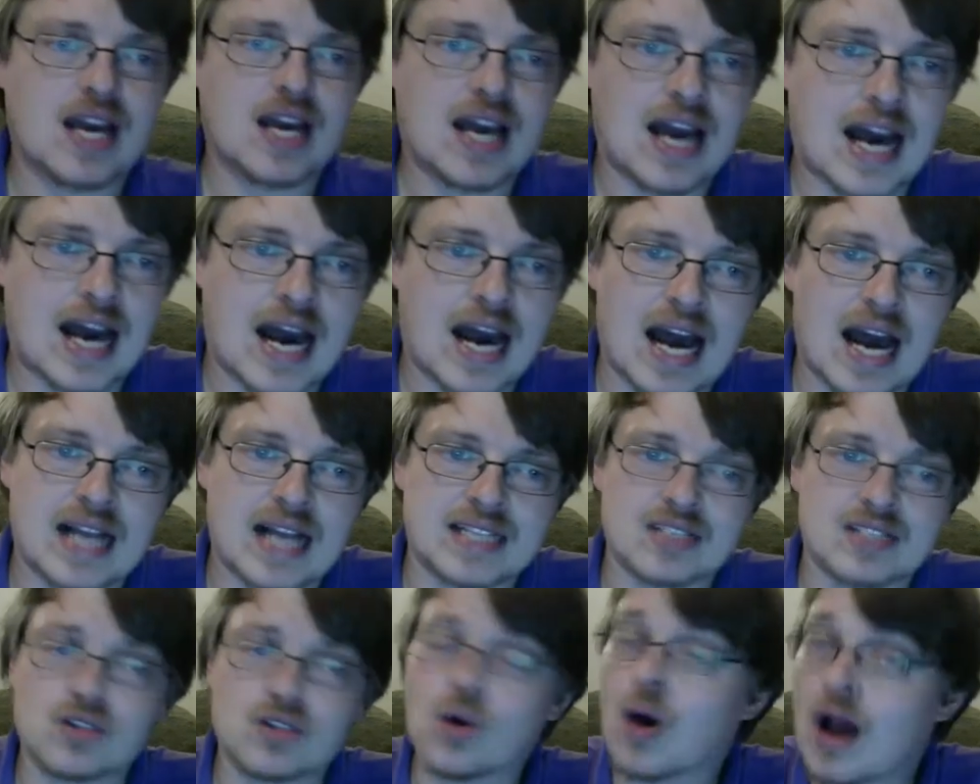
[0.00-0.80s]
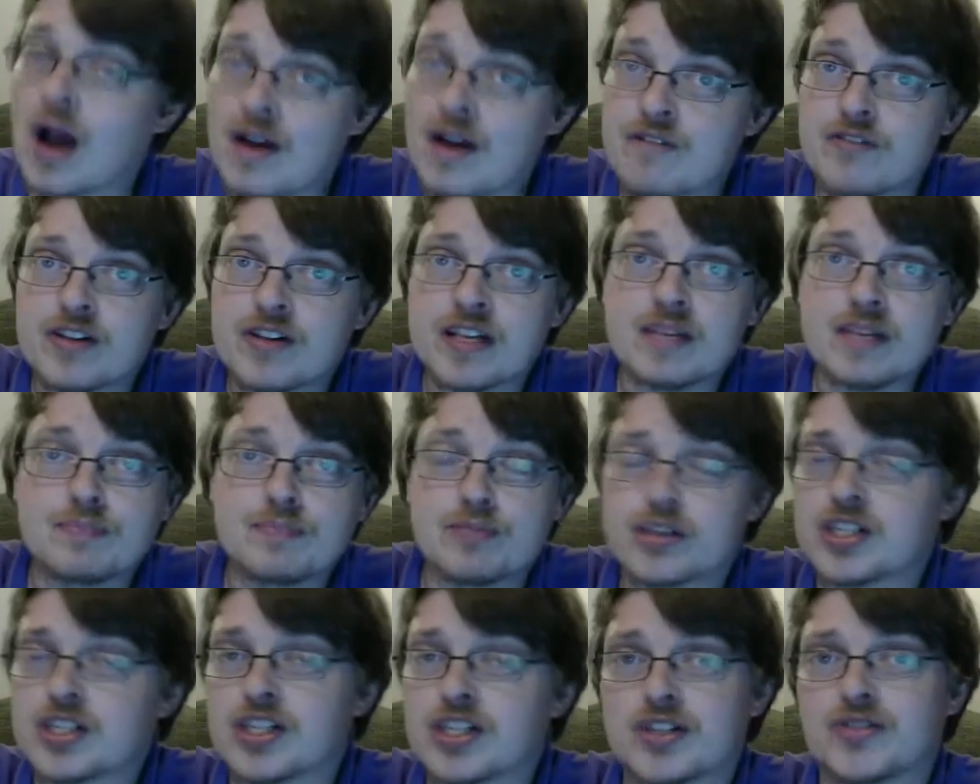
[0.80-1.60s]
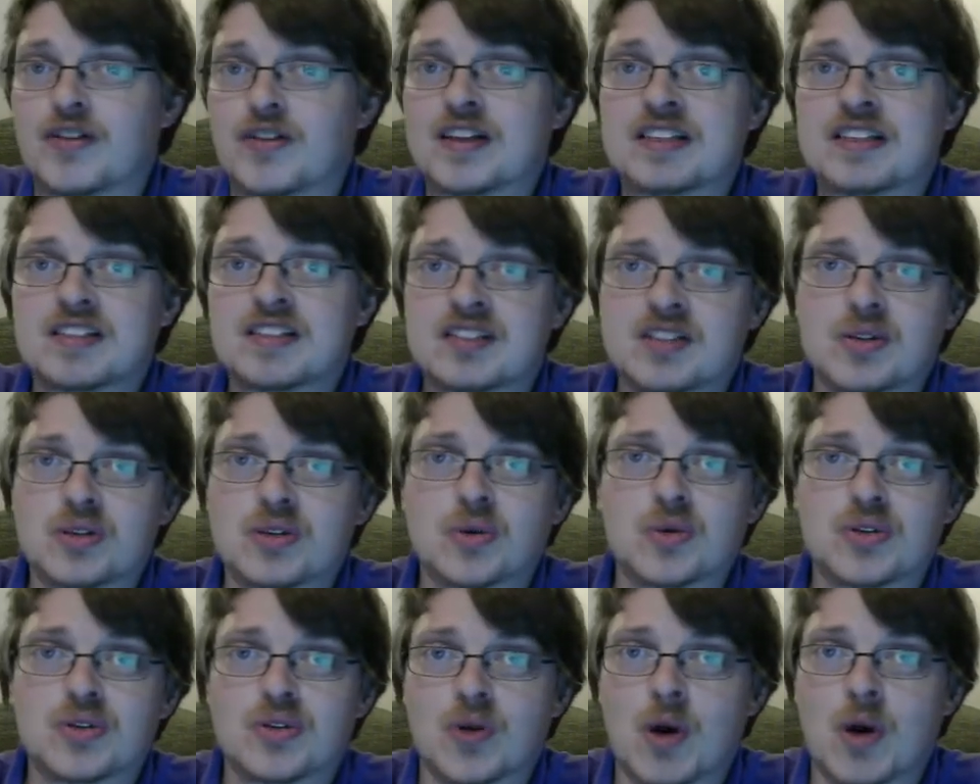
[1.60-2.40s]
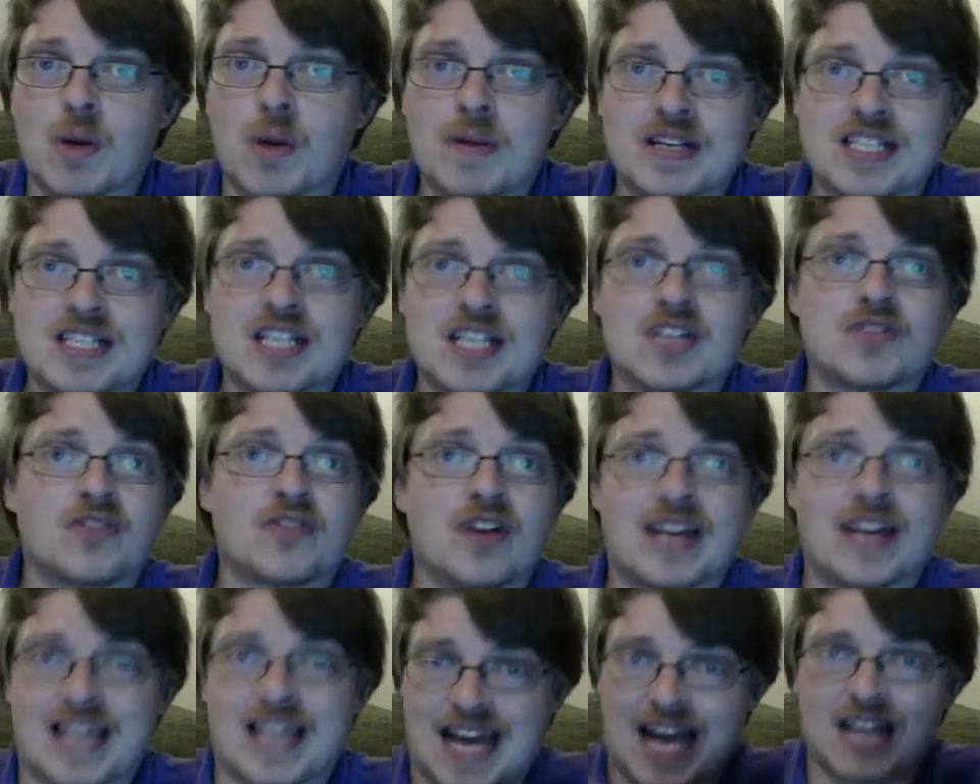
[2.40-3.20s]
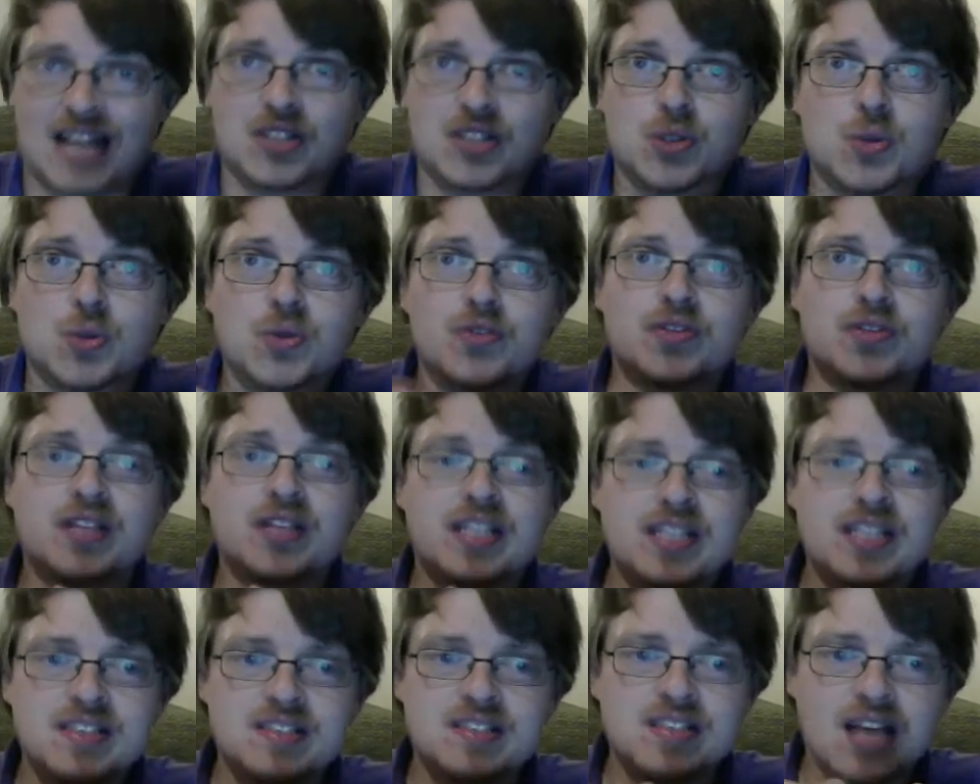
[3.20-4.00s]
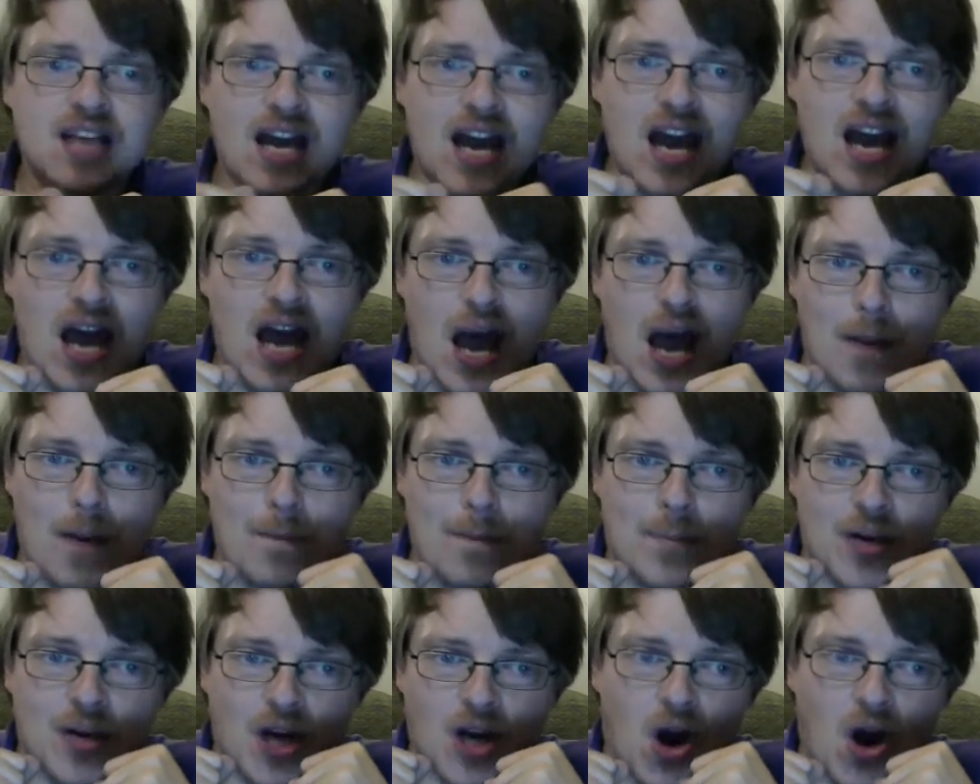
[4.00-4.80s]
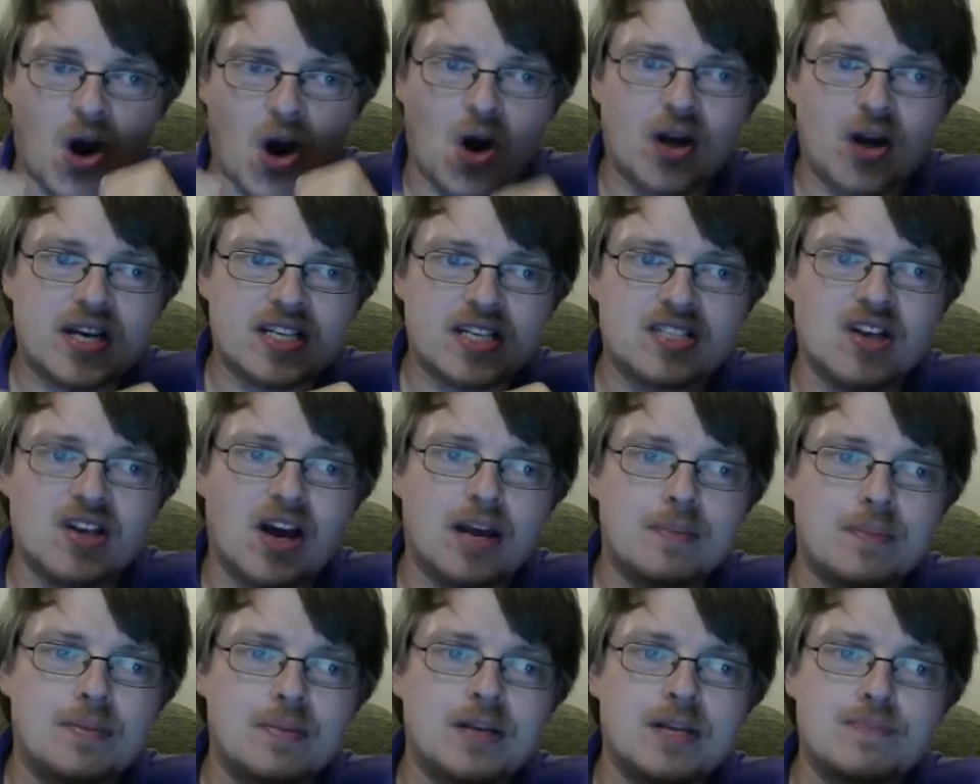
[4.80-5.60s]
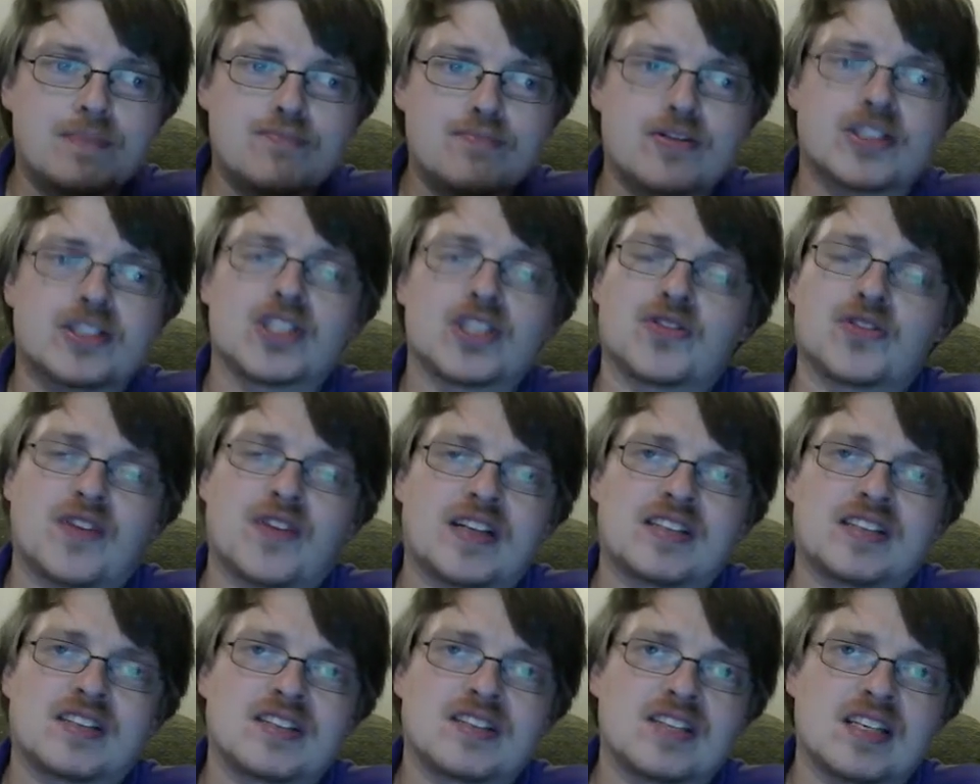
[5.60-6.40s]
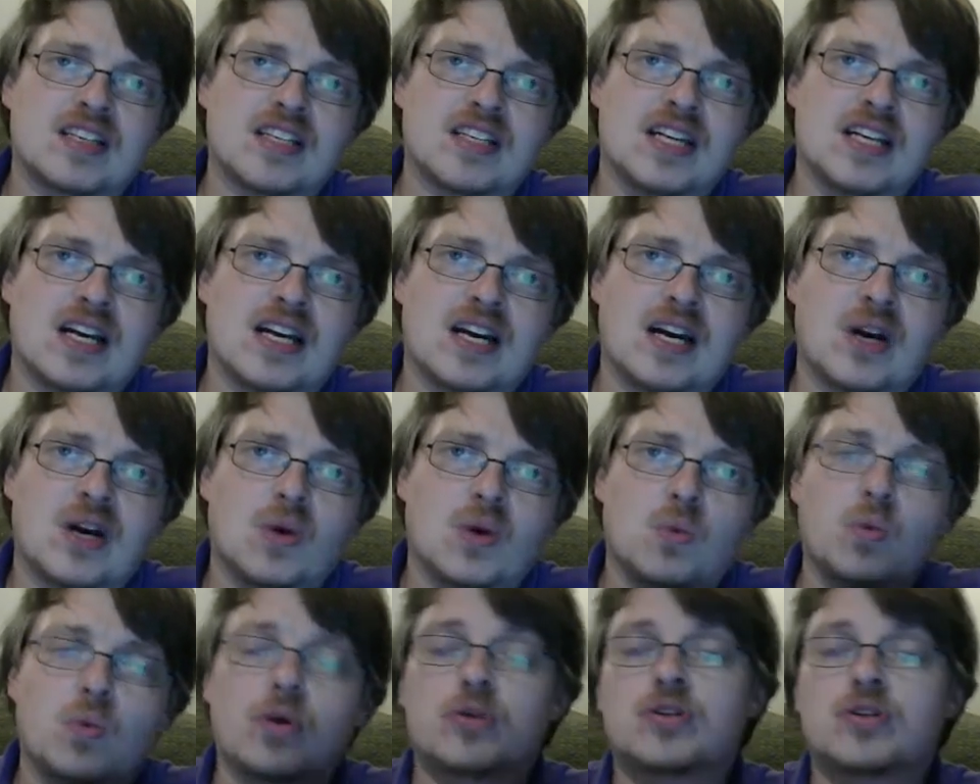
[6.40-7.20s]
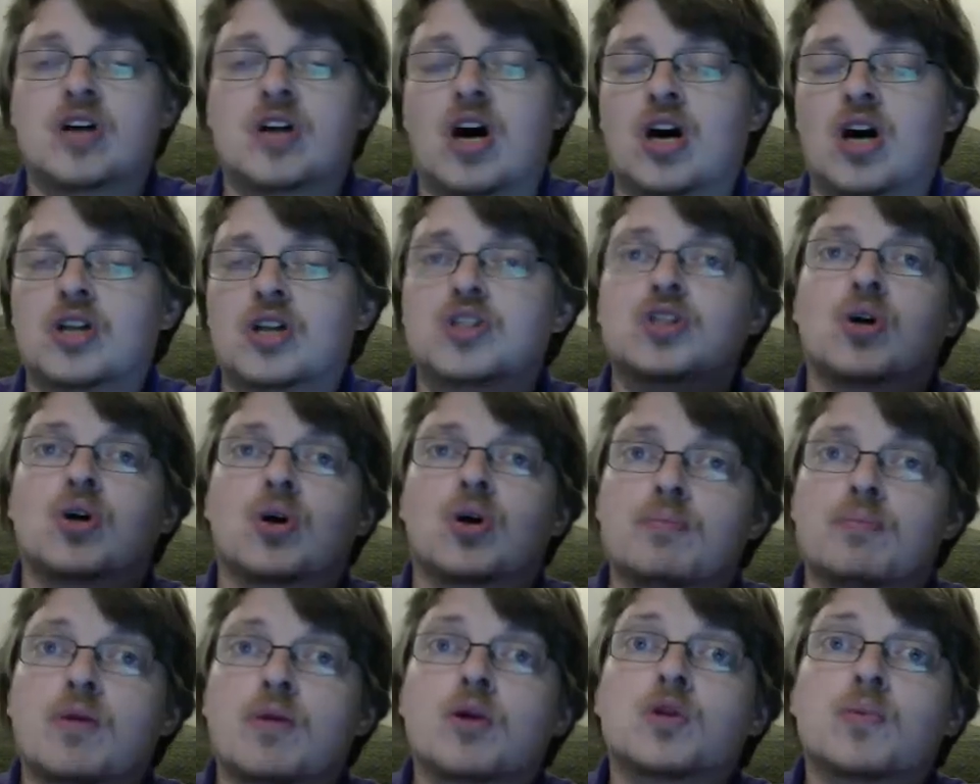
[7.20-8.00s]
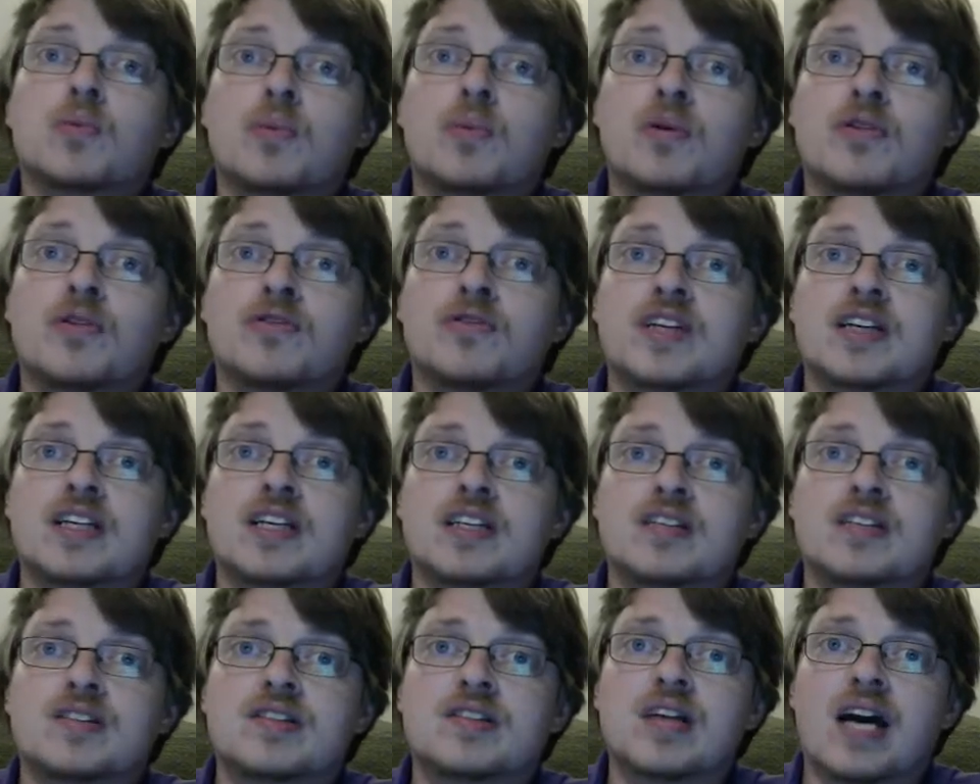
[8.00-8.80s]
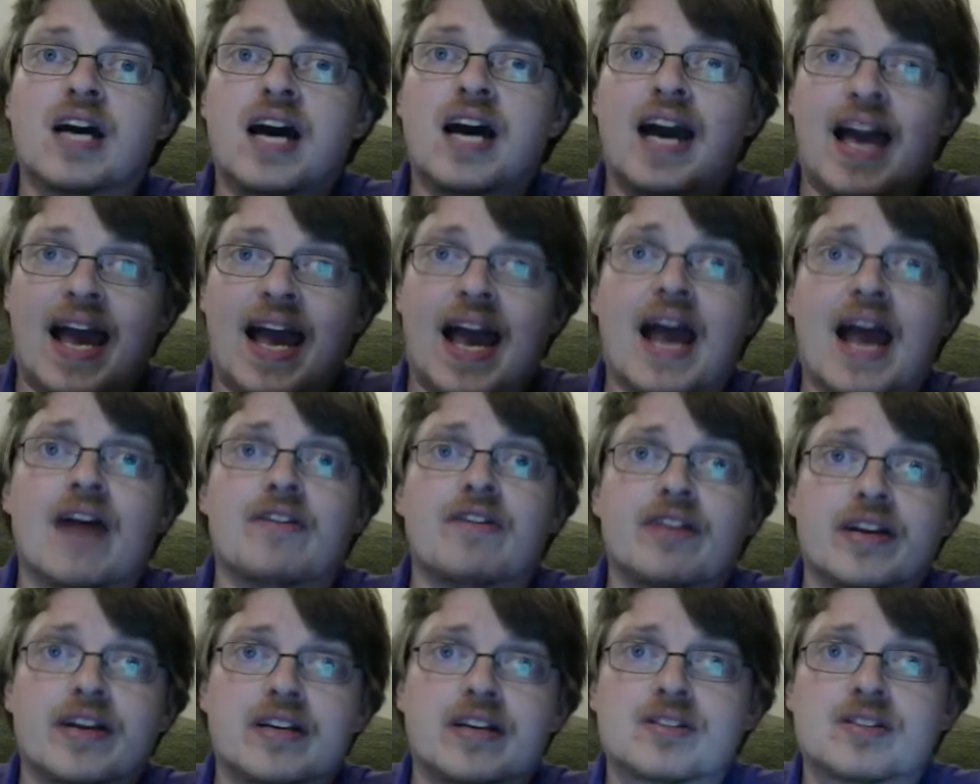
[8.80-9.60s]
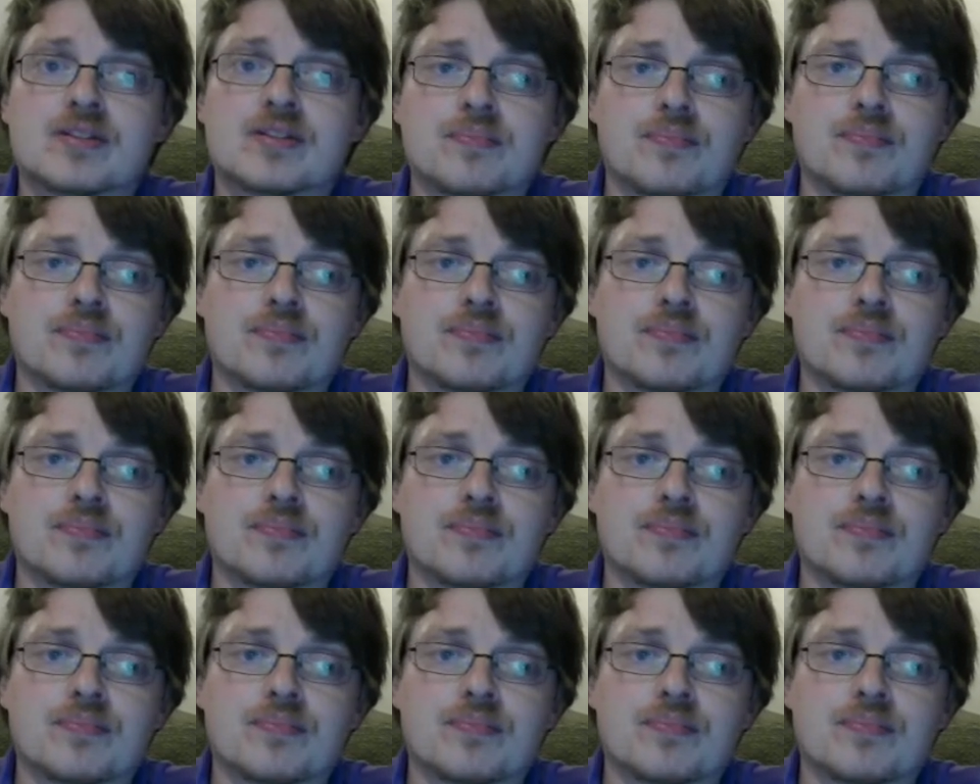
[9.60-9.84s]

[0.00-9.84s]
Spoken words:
And not every British fantasy author who I'm identifying has all of these, but archetypally British fantasy will touch on multiple of these areas.